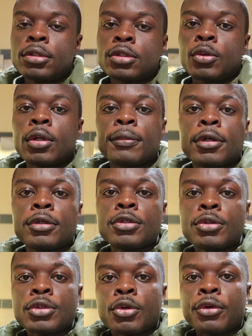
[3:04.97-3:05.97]
So what I'm gonna
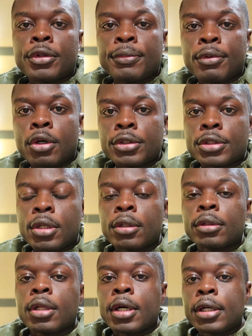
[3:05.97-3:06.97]
do is order the parts
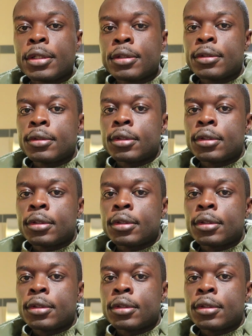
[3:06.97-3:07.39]
online,